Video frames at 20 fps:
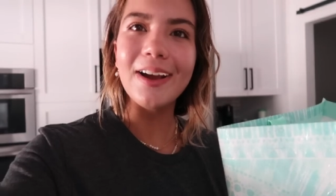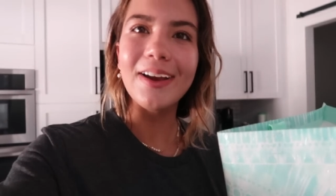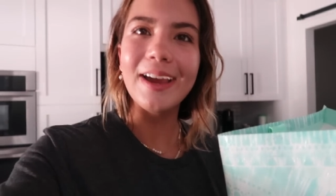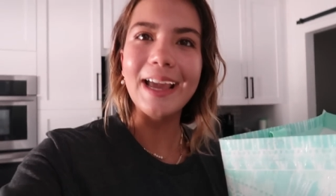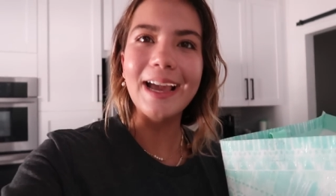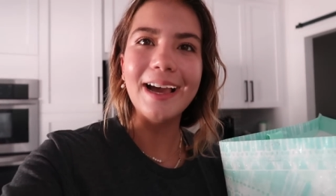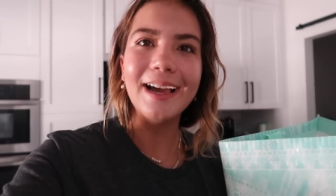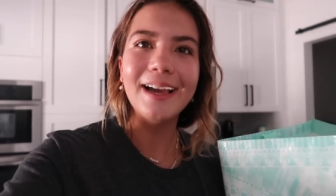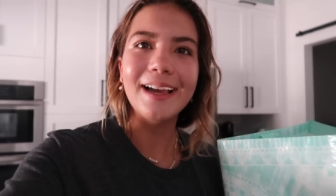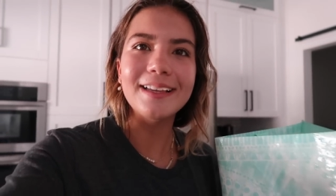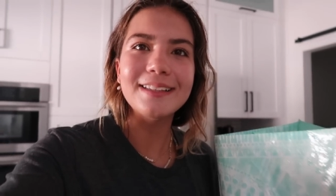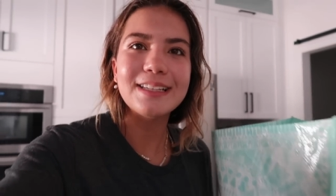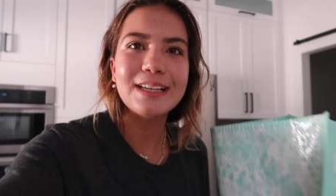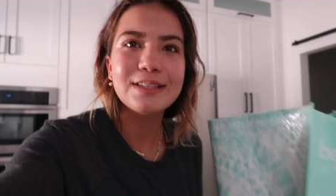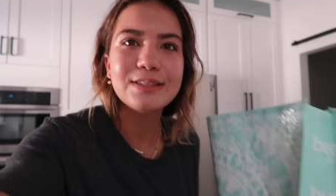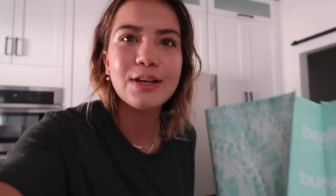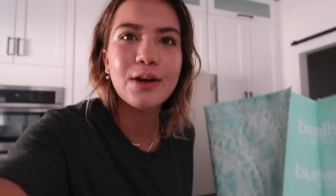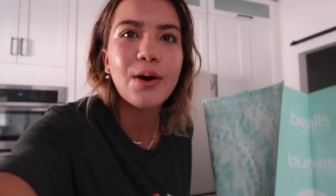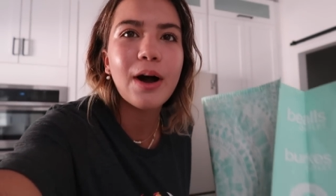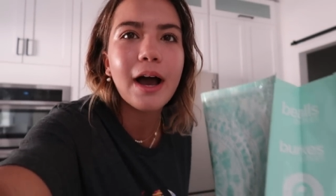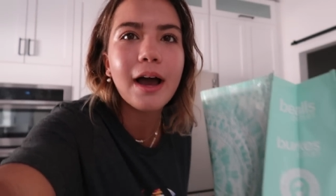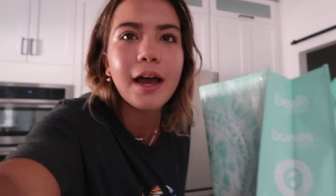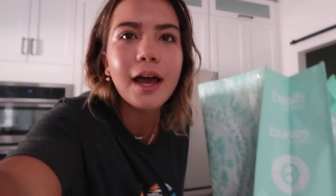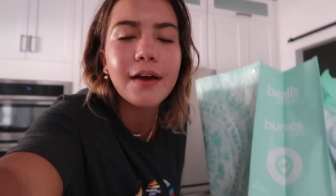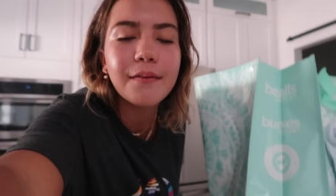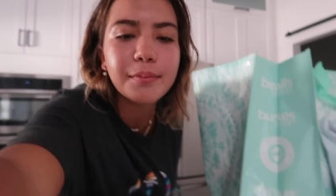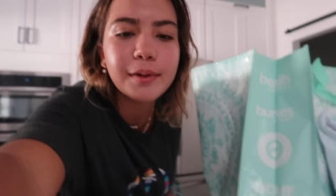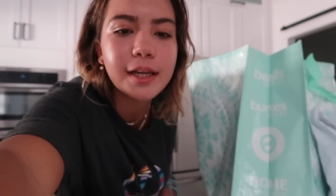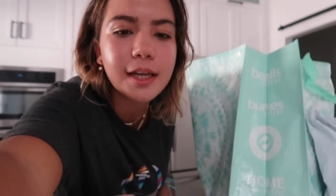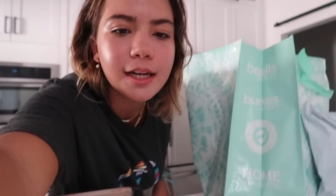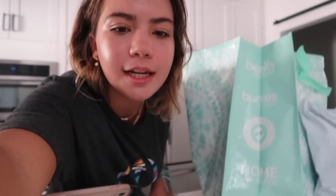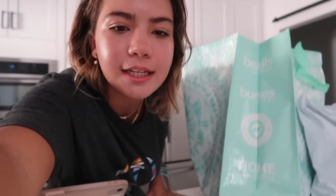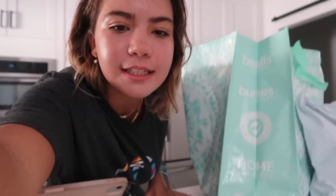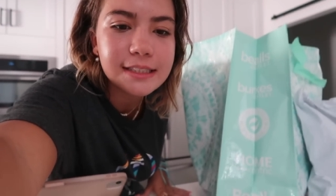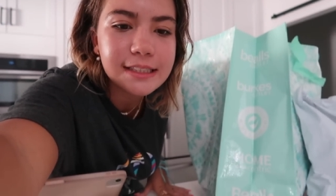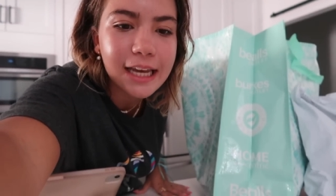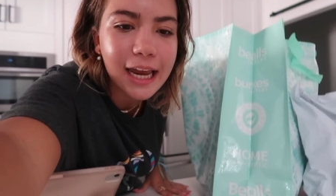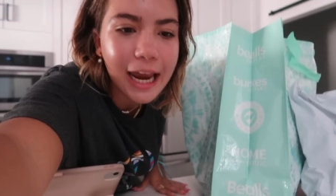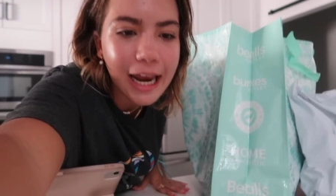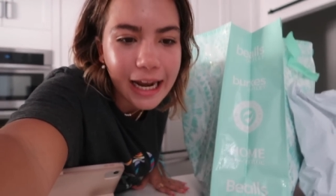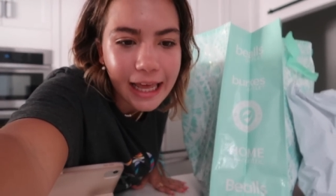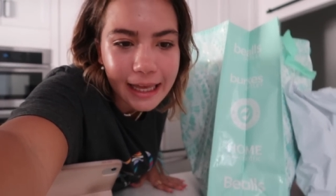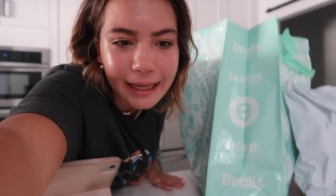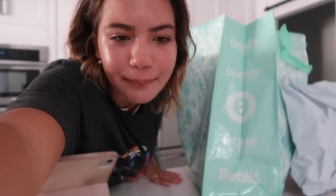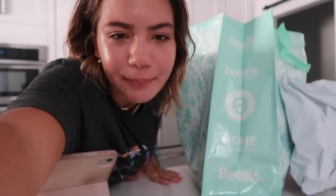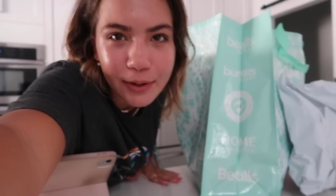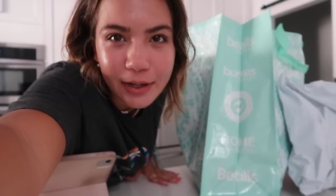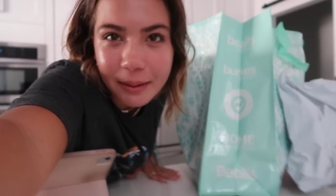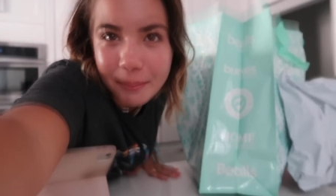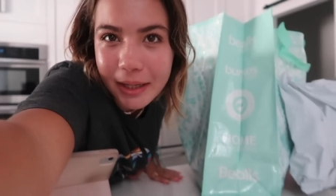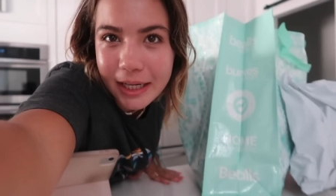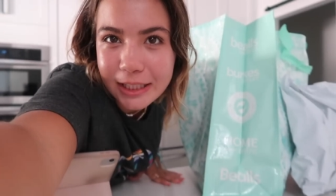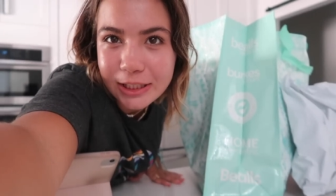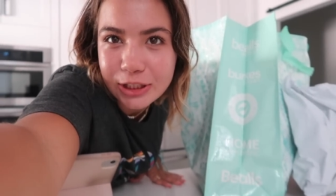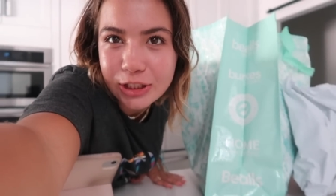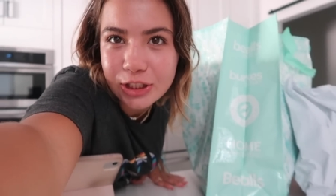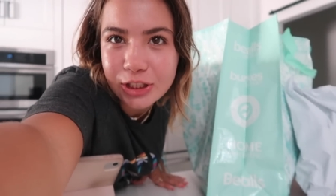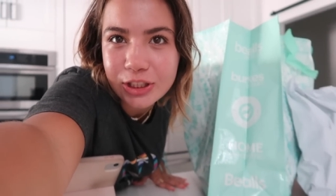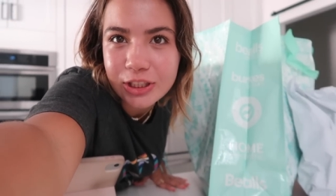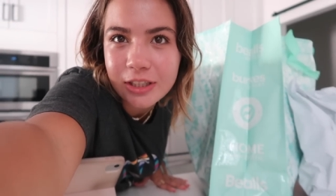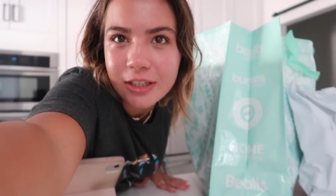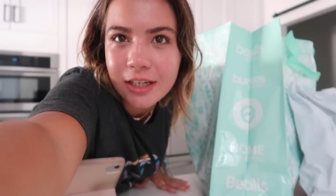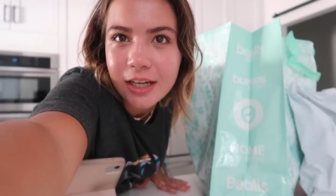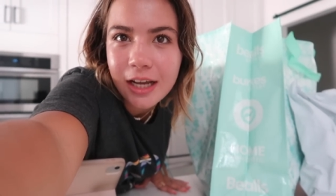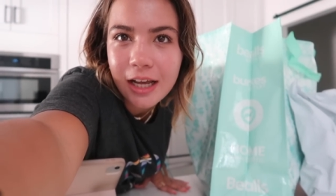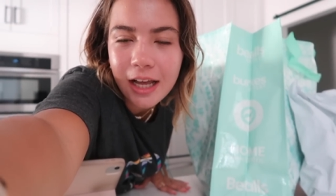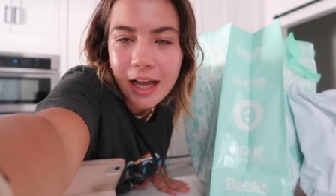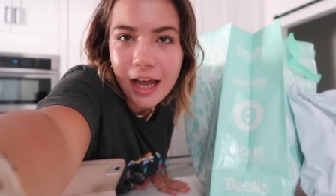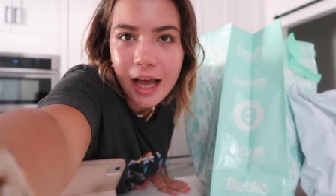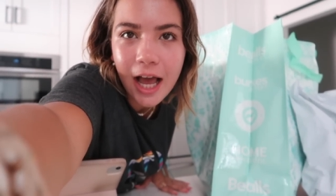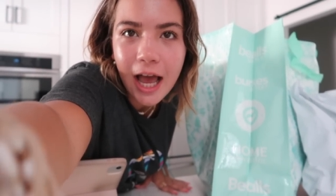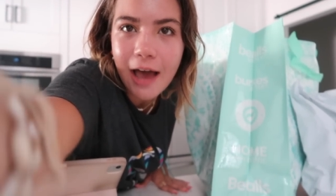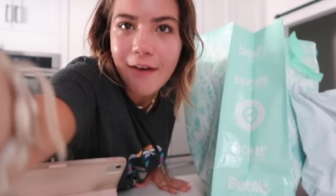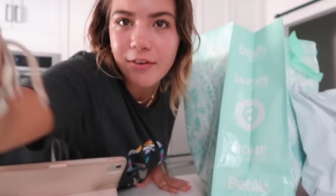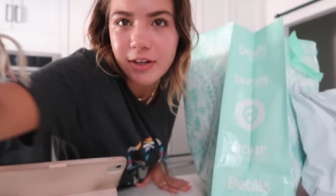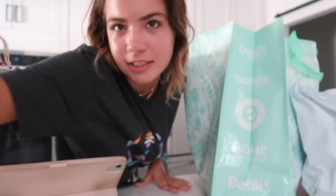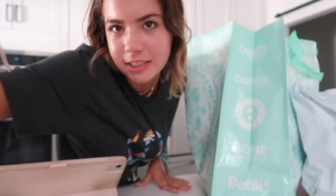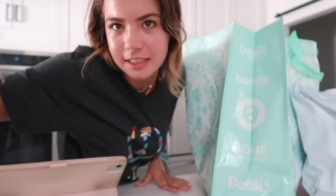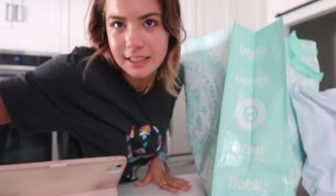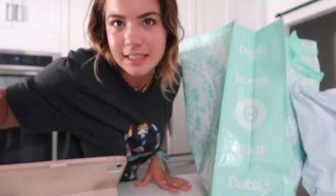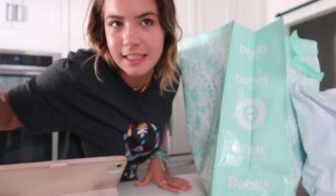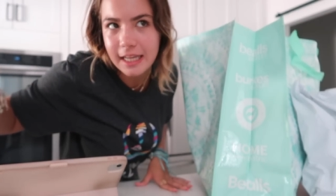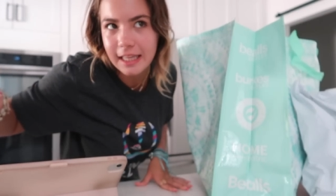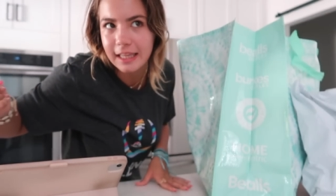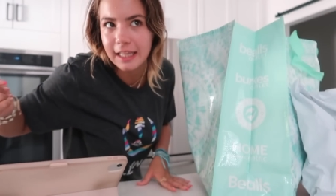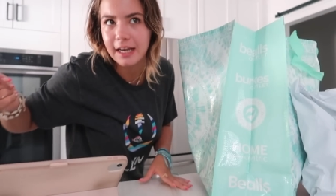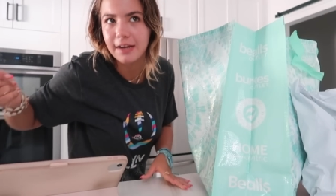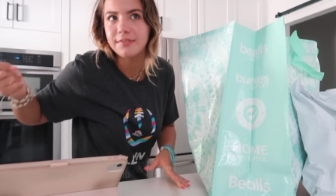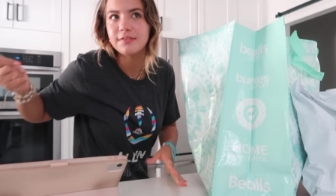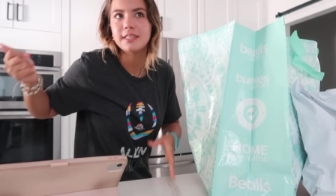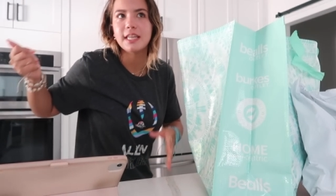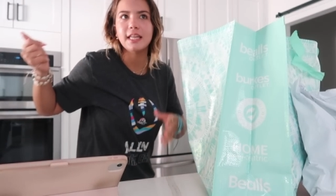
All right, guys, so I have been tanning pretty much ever since they left.